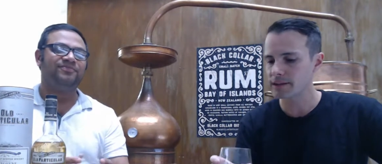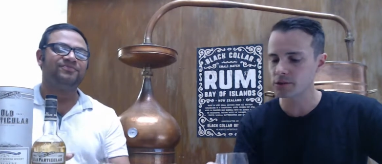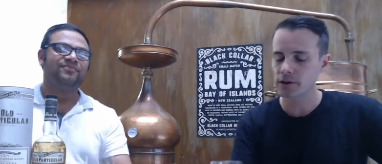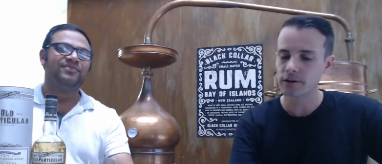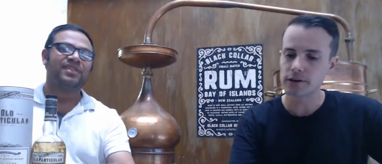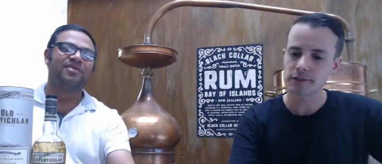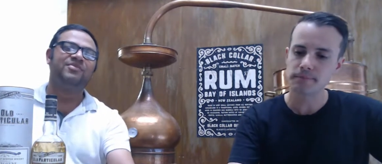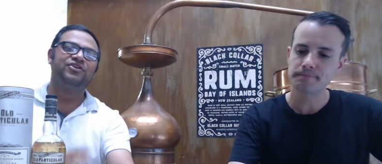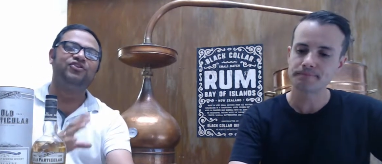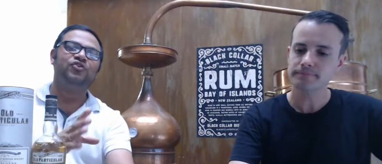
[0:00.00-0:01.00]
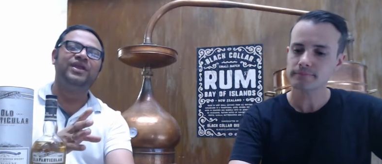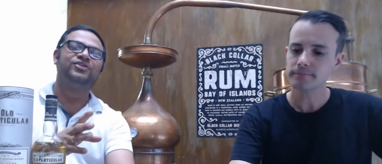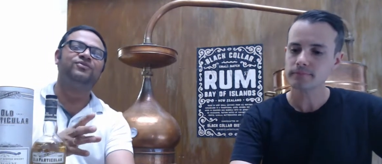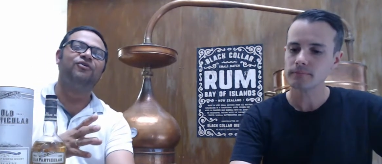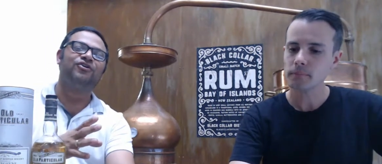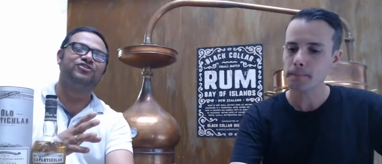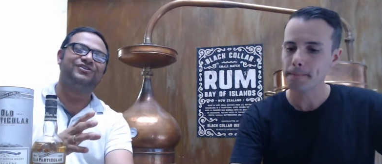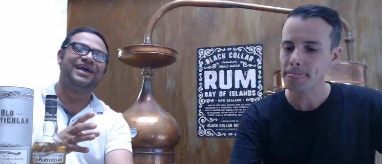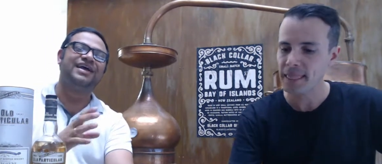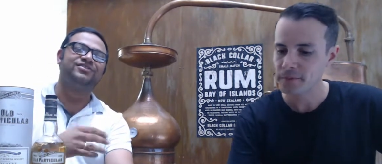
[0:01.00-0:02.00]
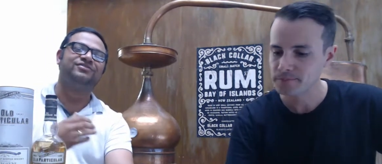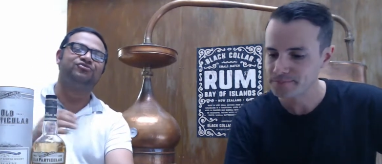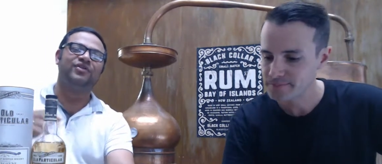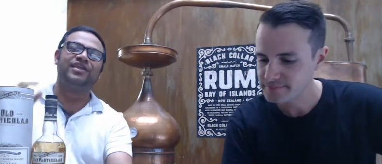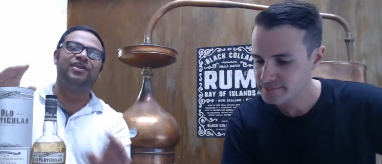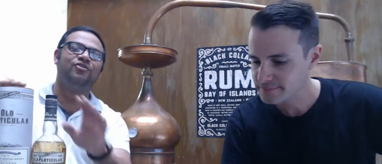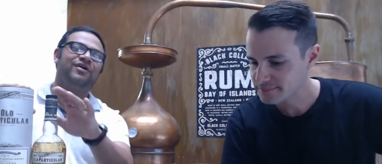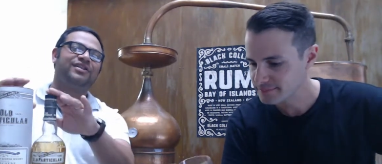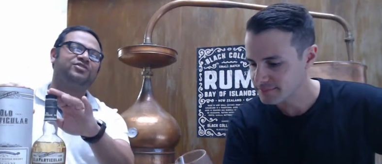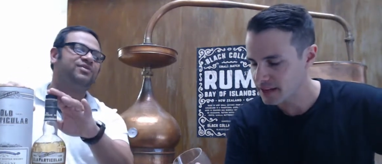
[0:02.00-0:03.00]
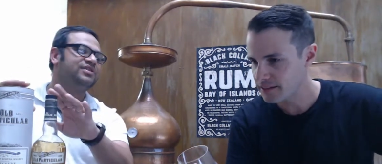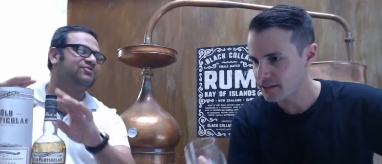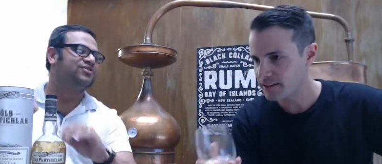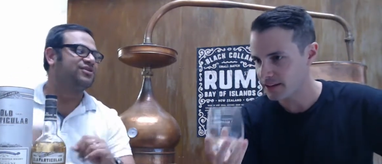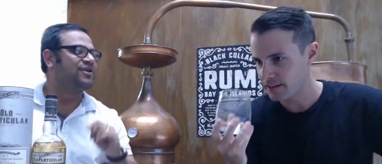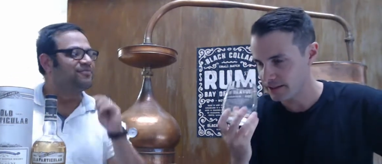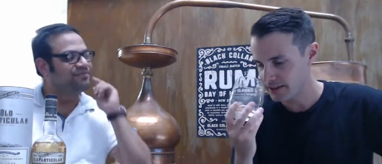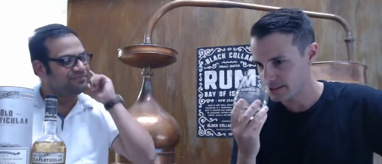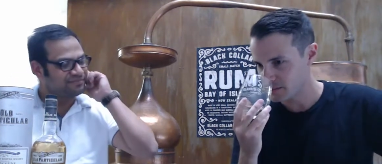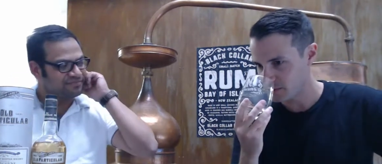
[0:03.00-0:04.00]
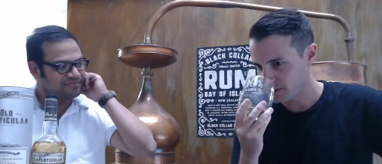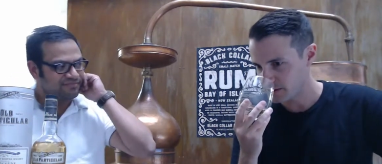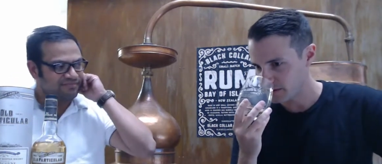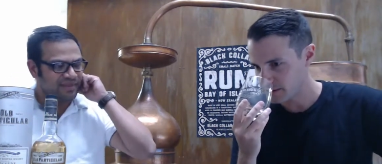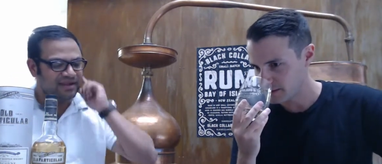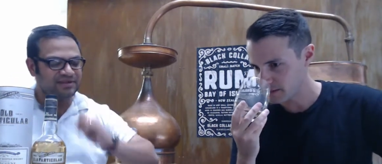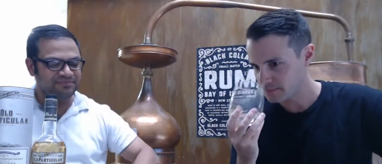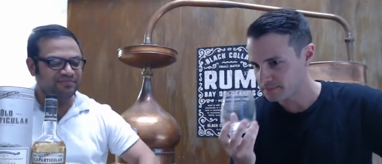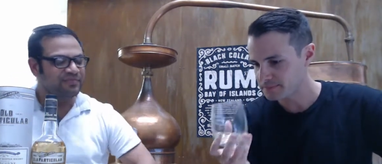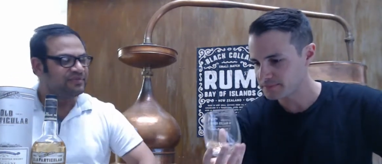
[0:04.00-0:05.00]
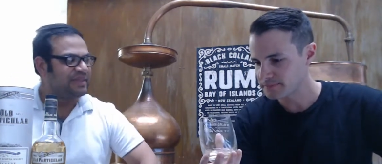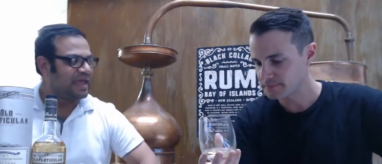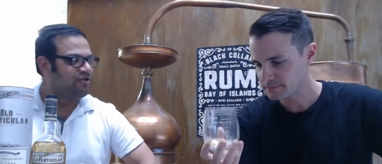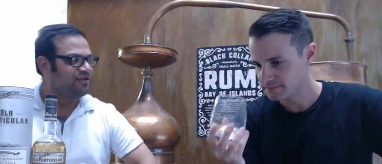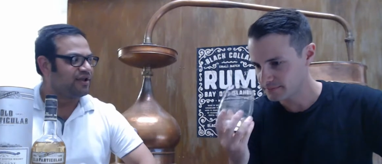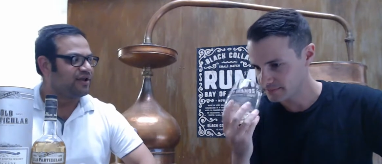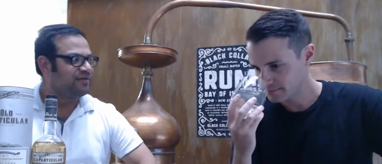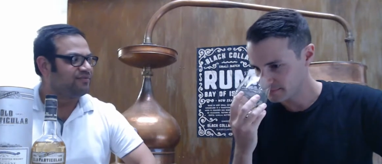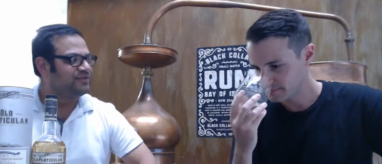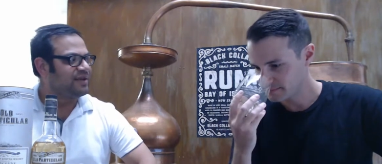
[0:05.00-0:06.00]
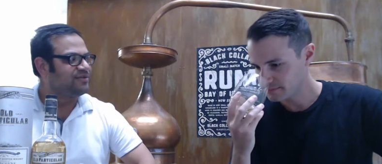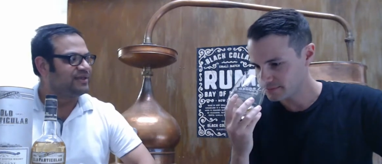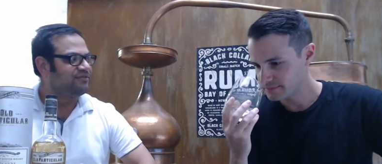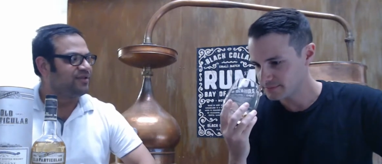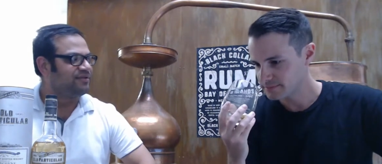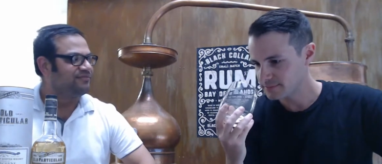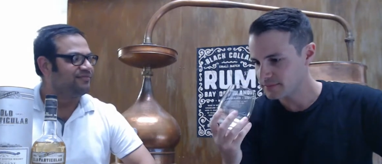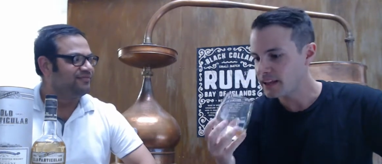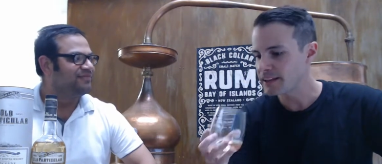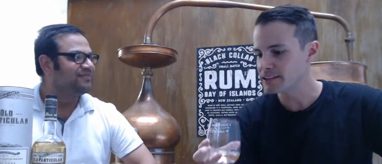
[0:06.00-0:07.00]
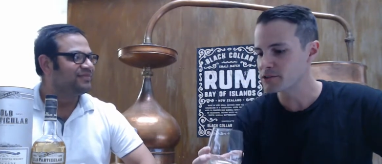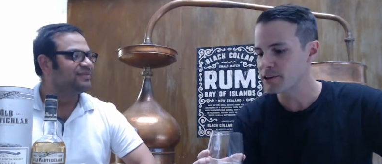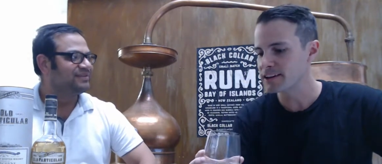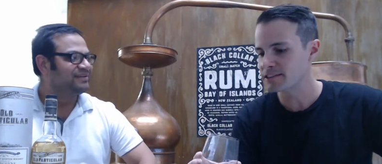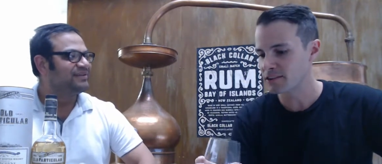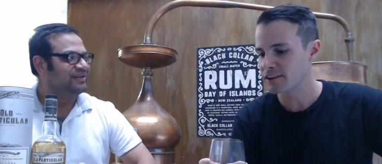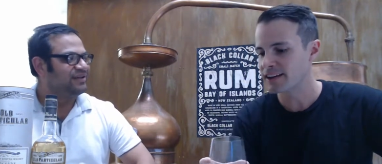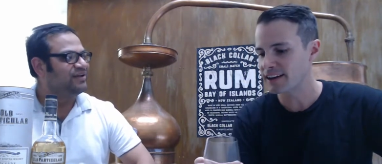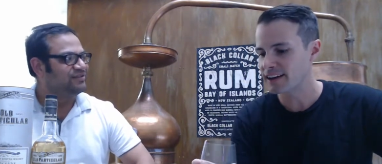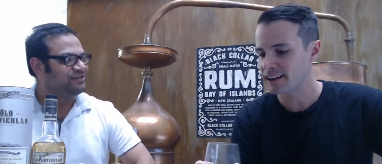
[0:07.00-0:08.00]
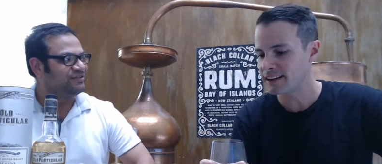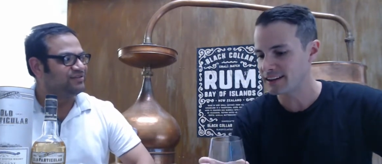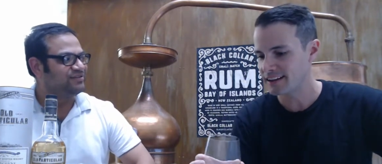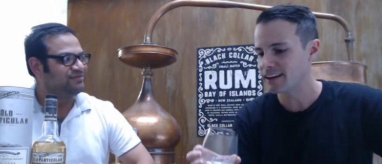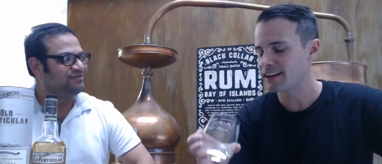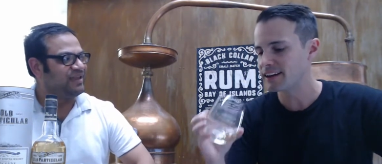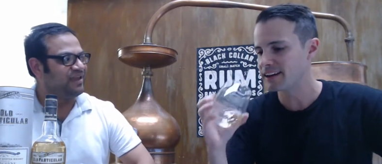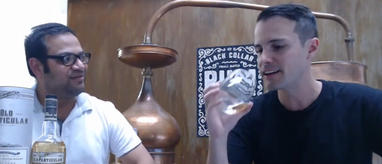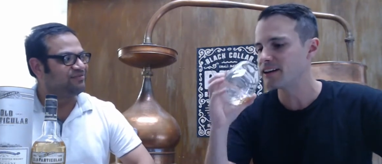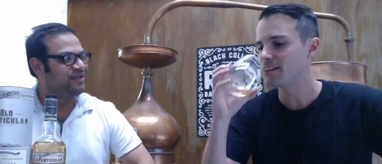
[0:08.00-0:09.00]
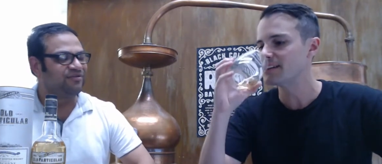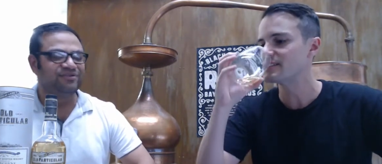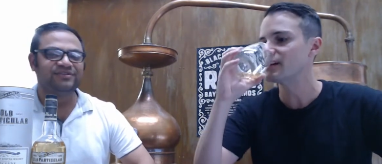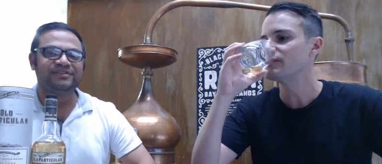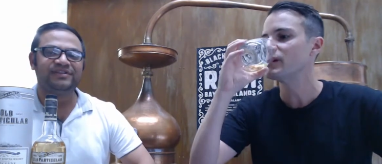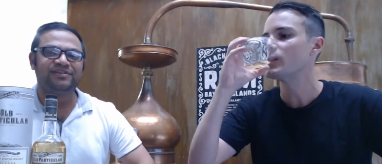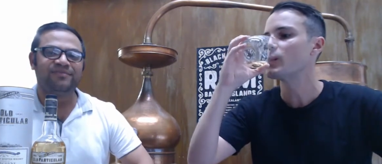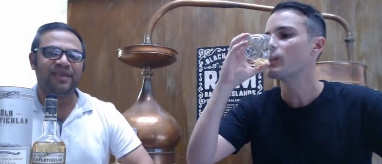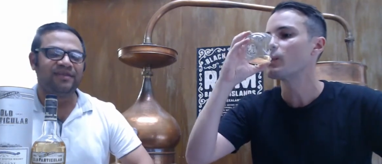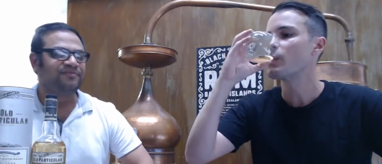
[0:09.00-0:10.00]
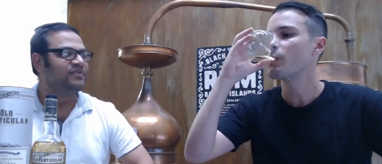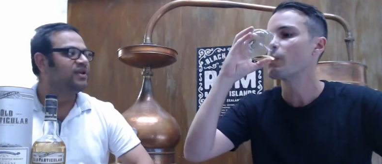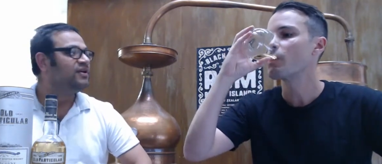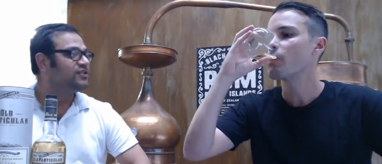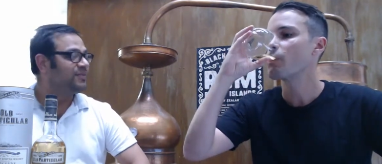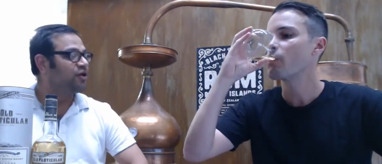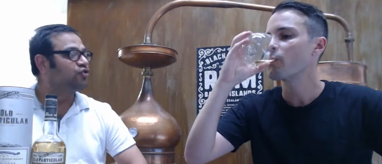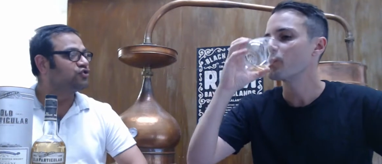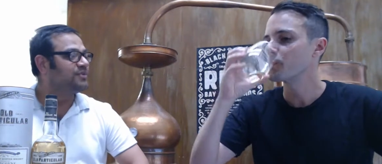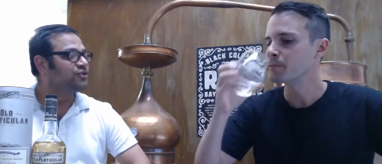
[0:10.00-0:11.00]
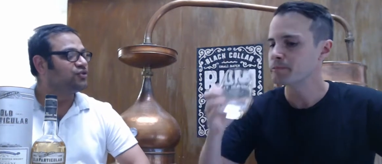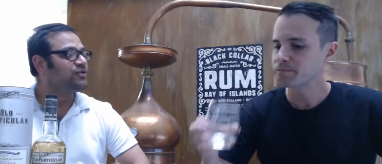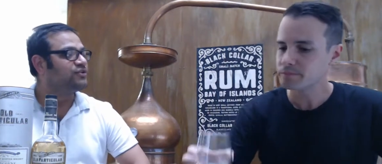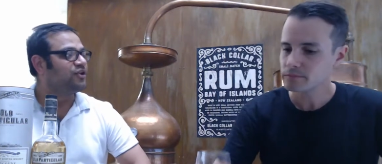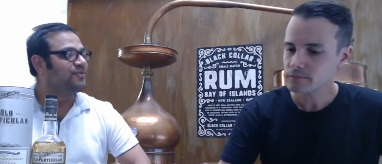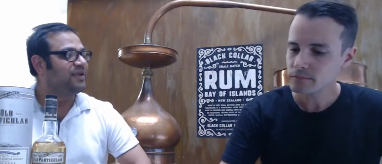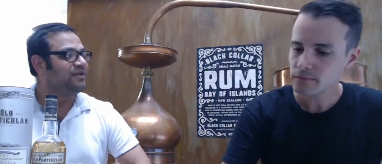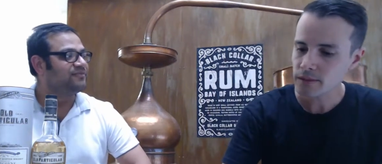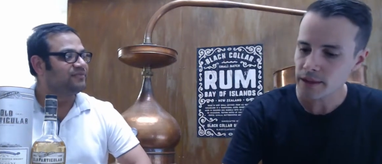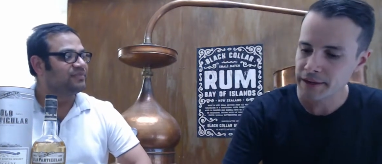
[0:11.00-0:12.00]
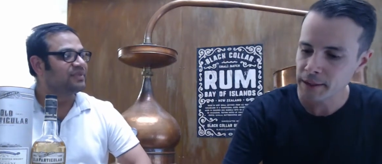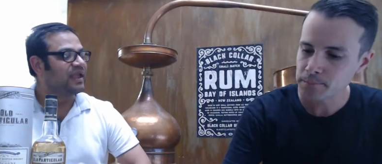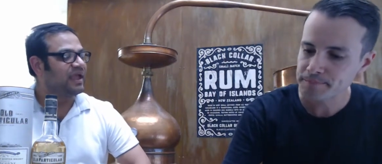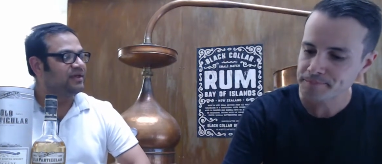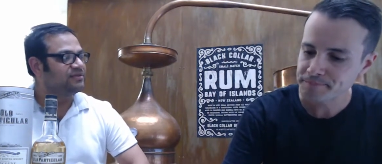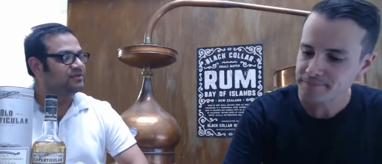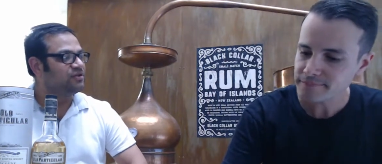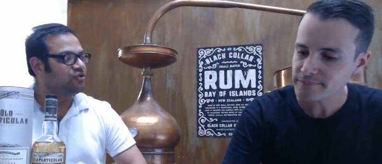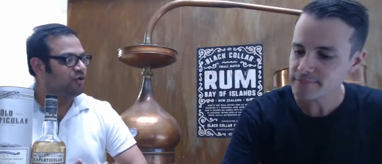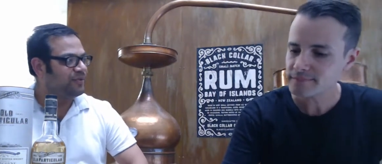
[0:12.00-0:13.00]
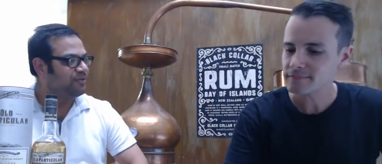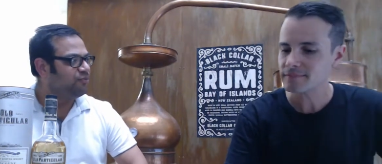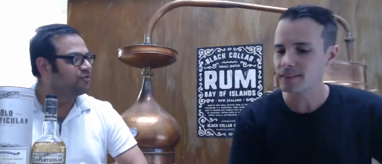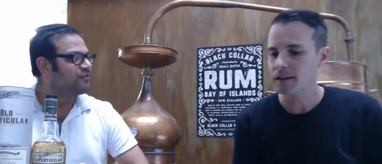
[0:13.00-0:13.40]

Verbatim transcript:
Speaker 1: quite nice. But you do get to watch us drinking quite expensive whiskey. That is quite nice. That on a summer's evening. Yes, or us like a just, yeah, yeah, yeah, no, that's lovely. Disappeared. So my question number two is going to be. Yep. Is you told me you're born and